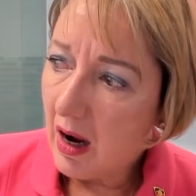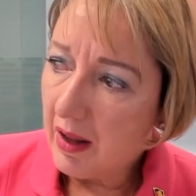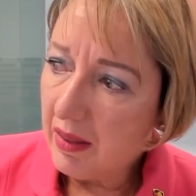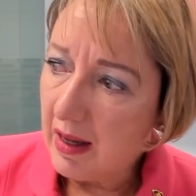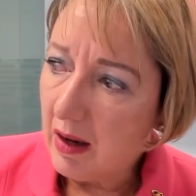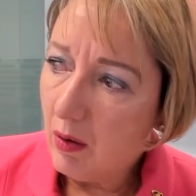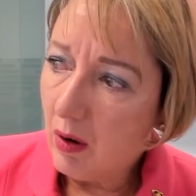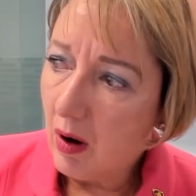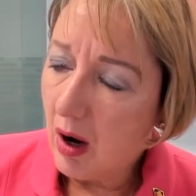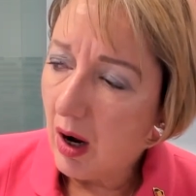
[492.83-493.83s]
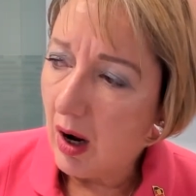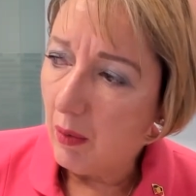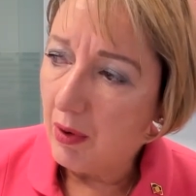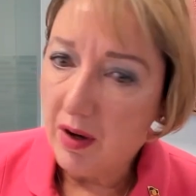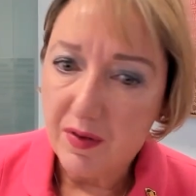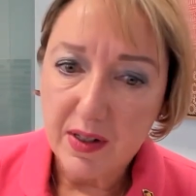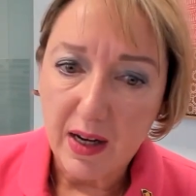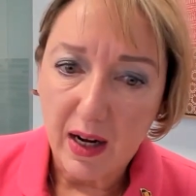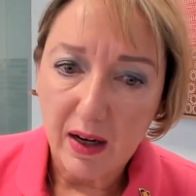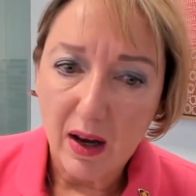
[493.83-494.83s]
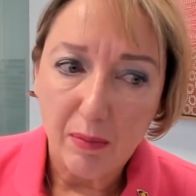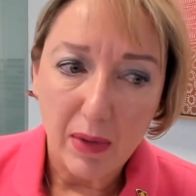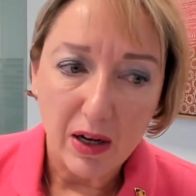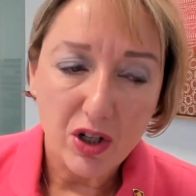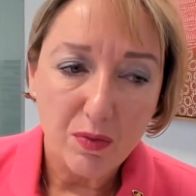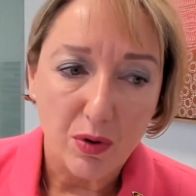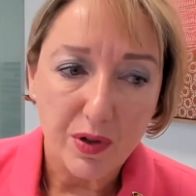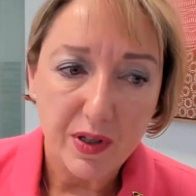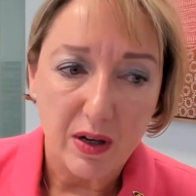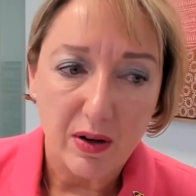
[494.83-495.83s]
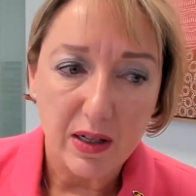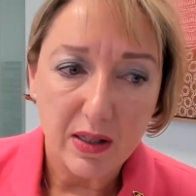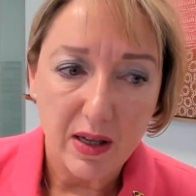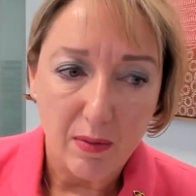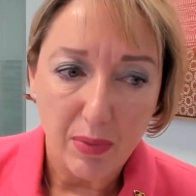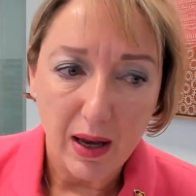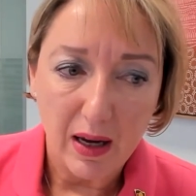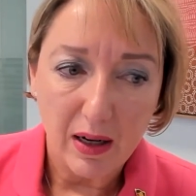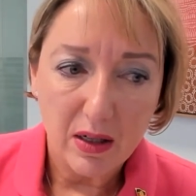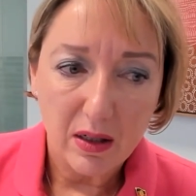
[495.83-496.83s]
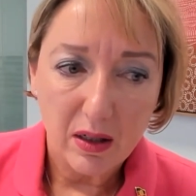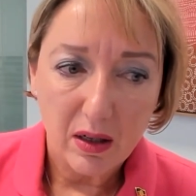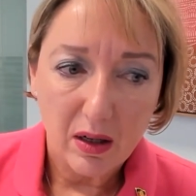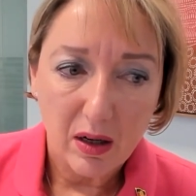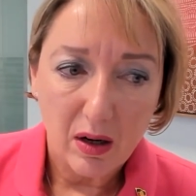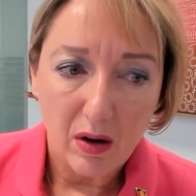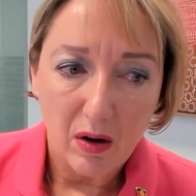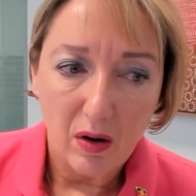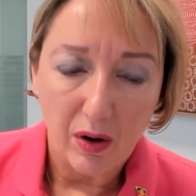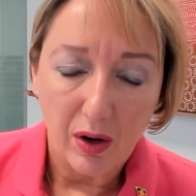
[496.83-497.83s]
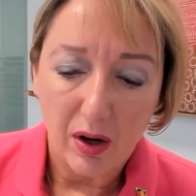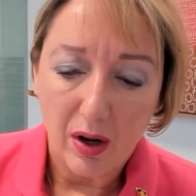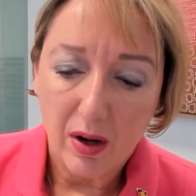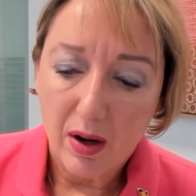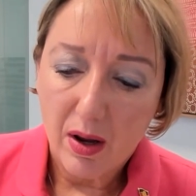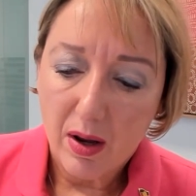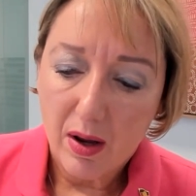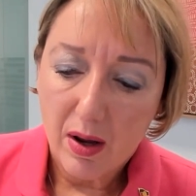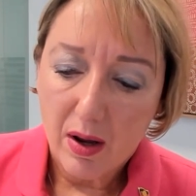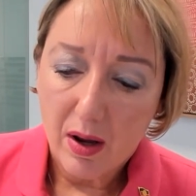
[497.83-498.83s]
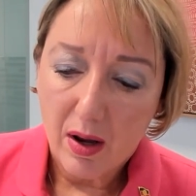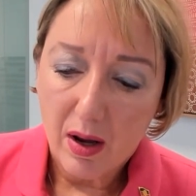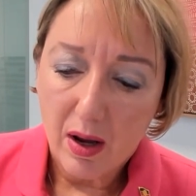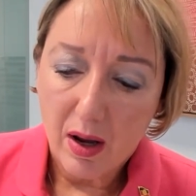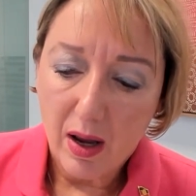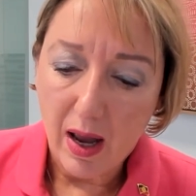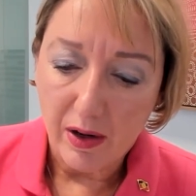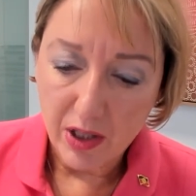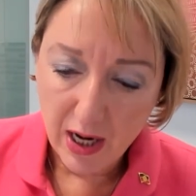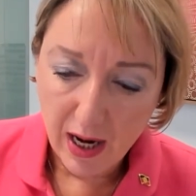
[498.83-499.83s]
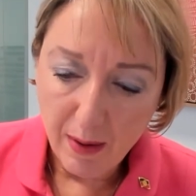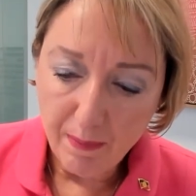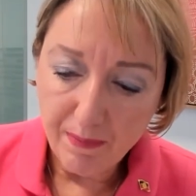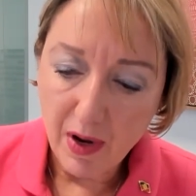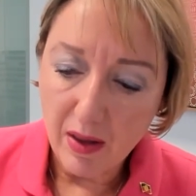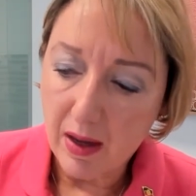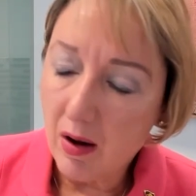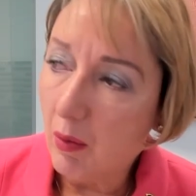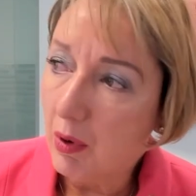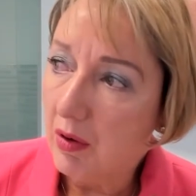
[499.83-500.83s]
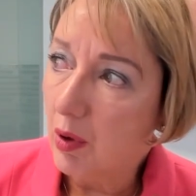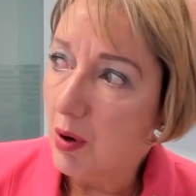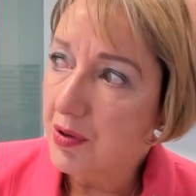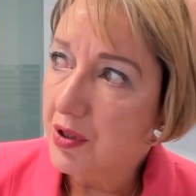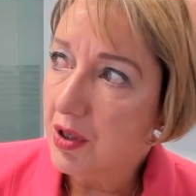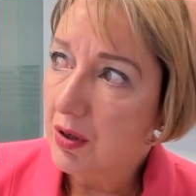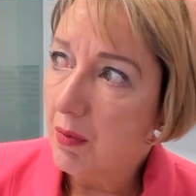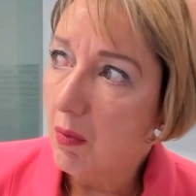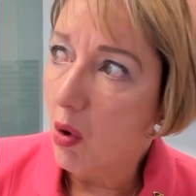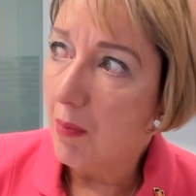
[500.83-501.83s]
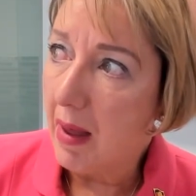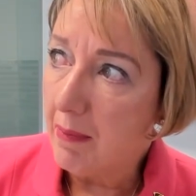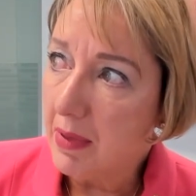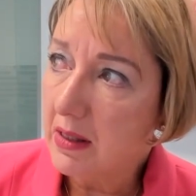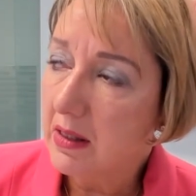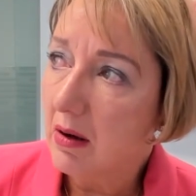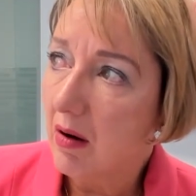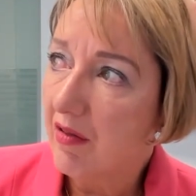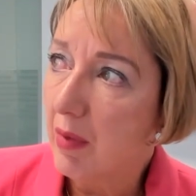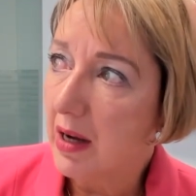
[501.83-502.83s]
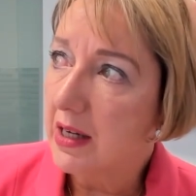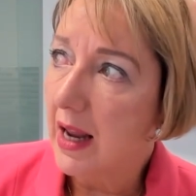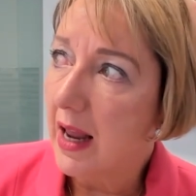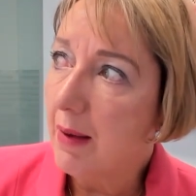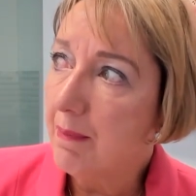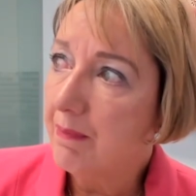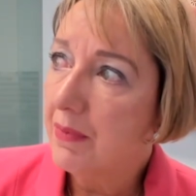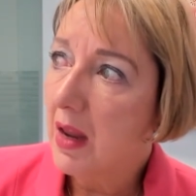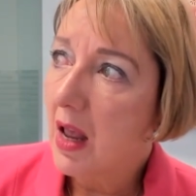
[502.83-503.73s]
I think I would have seen a much more serious impact on our team. I think I would have lost more members of my team,